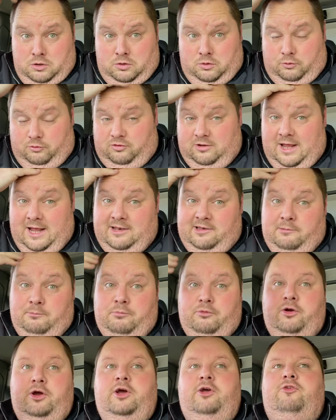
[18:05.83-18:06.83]
up to
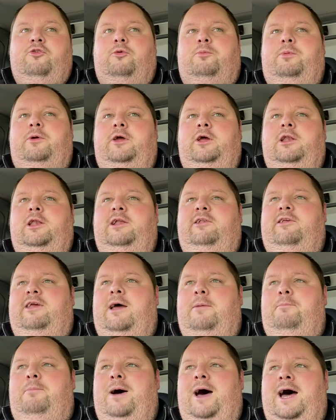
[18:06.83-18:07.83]
Edinburgh's, up early to
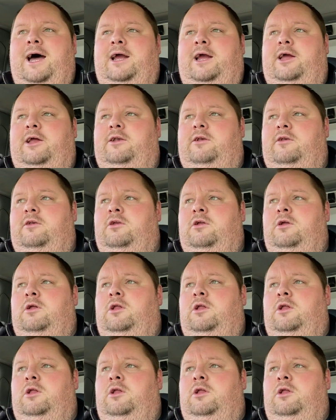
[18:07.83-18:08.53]
get back, and